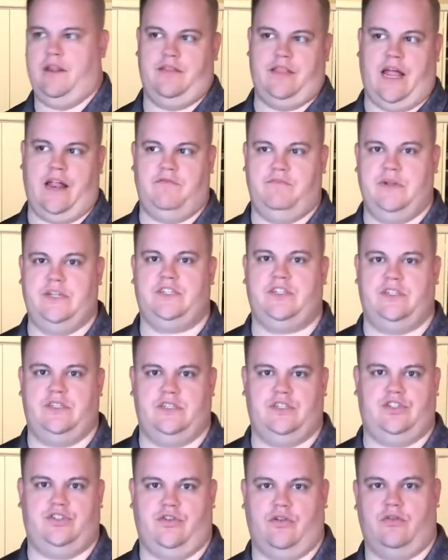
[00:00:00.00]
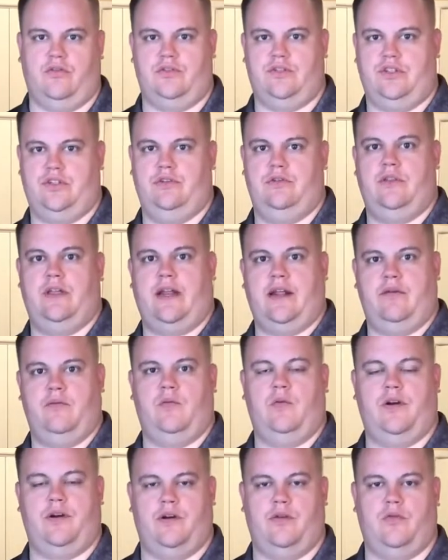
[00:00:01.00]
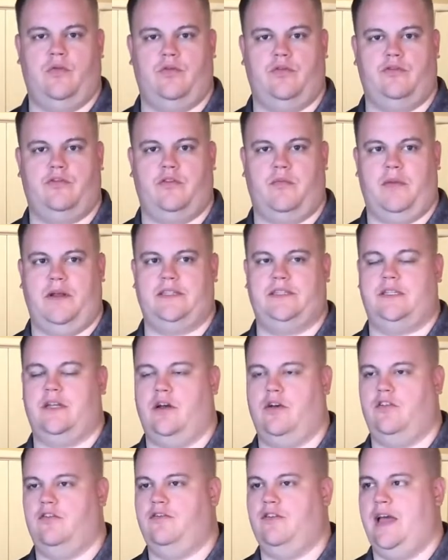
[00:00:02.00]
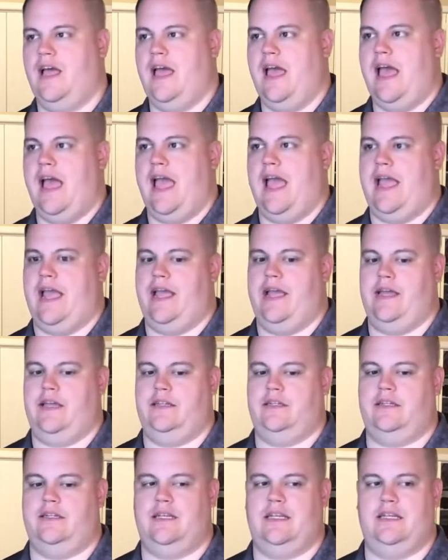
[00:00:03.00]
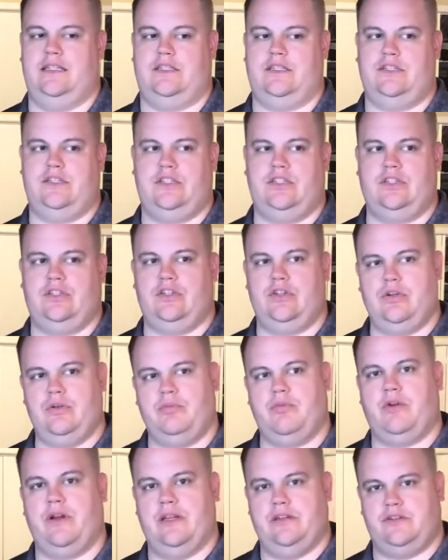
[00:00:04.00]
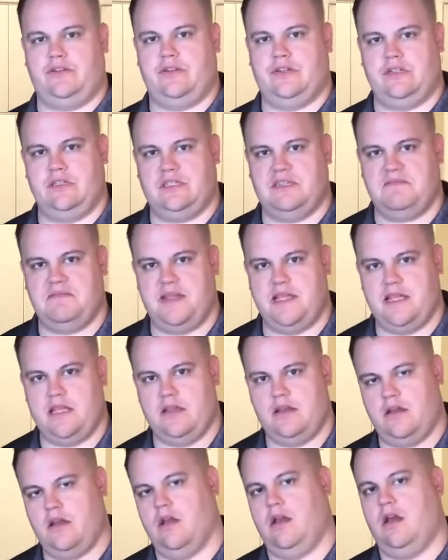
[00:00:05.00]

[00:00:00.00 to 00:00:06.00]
I've mentioned this journal to that I wanted to order for myself, and it's super interesting to me